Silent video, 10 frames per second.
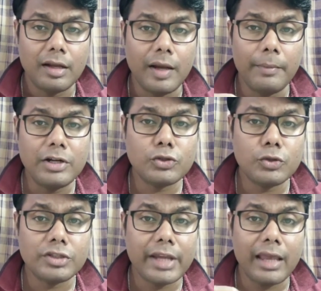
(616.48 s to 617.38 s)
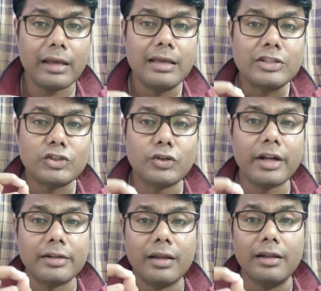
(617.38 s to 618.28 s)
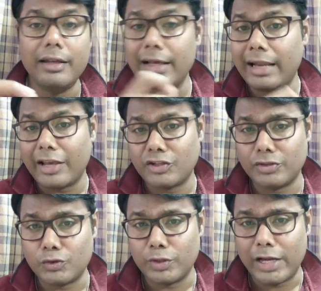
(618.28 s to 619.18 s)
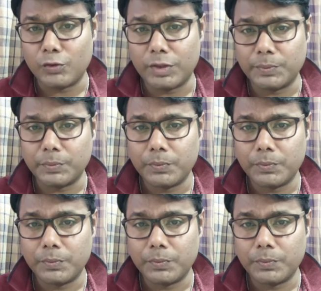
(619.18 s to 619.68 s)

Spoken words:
Government should take strict legal actions to that one.